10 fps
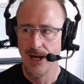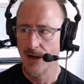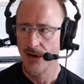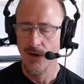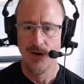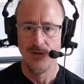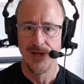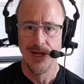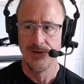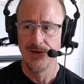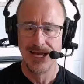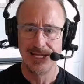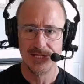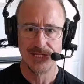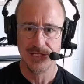all the other
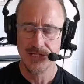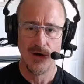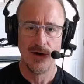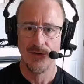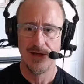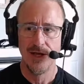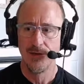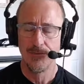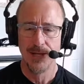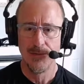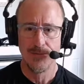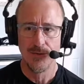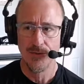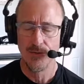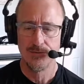nations, all the other people
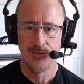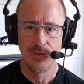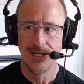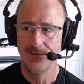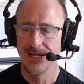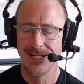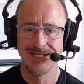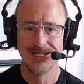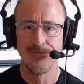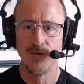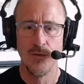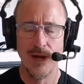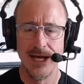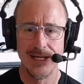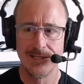groups were living in different
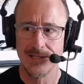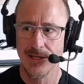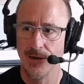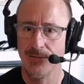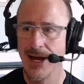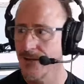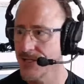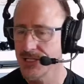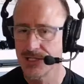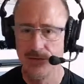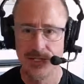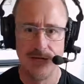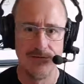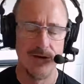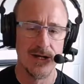ways. Their marriages were
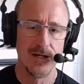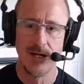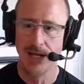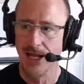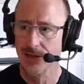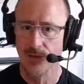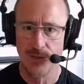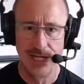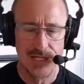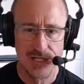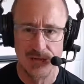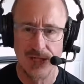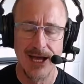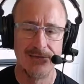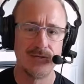different, like their relational
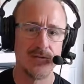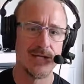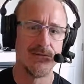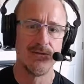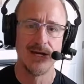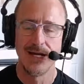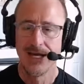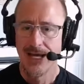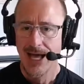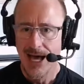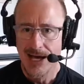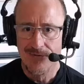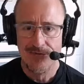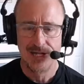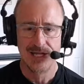lives were different.
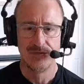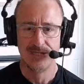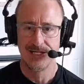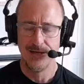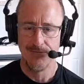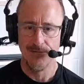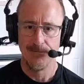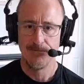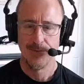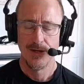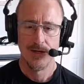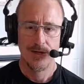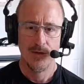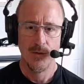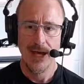Everything was different.
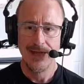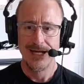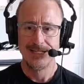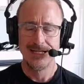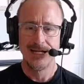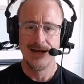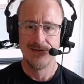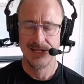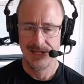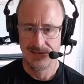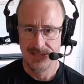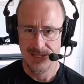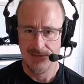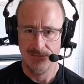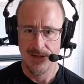The way they did everything was
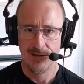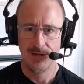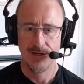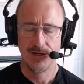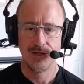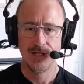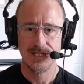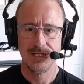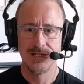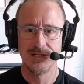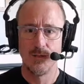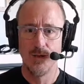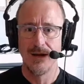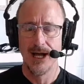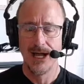different. The Christians
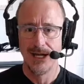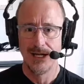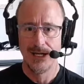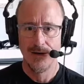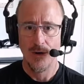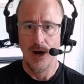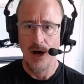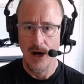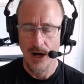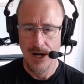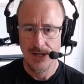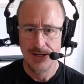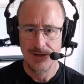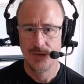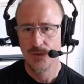were a odd
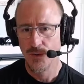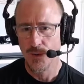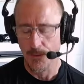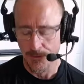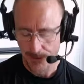group.